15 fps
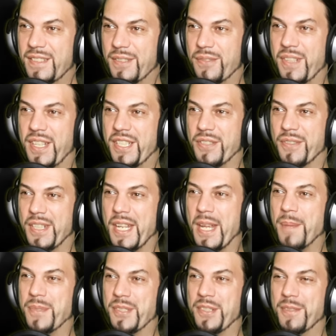The face of an
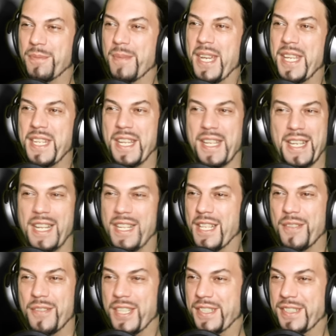absolute maniac. Yes, I
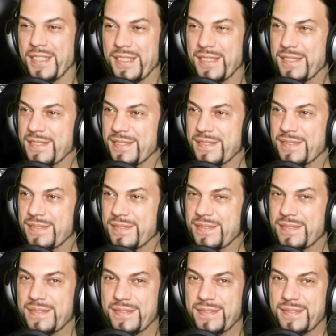love I it. I heard
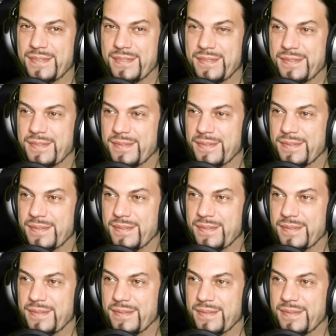something.
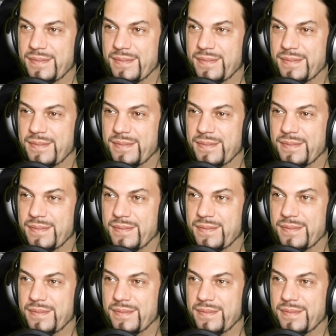Enough.